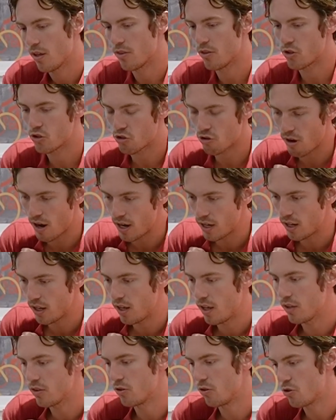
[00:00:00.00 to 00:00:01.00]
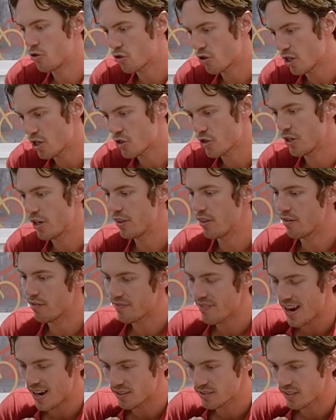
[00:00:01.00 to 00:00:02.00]
the training, the nutrition, the
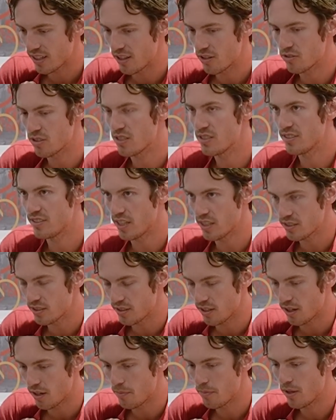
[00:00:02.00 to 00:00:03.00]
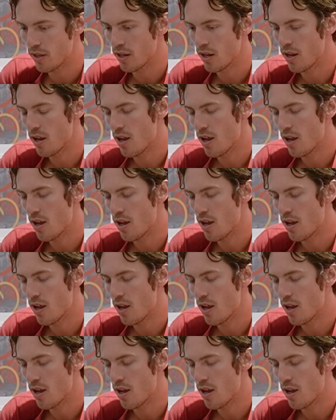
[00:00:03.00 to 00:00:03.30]
fasting, there's a system.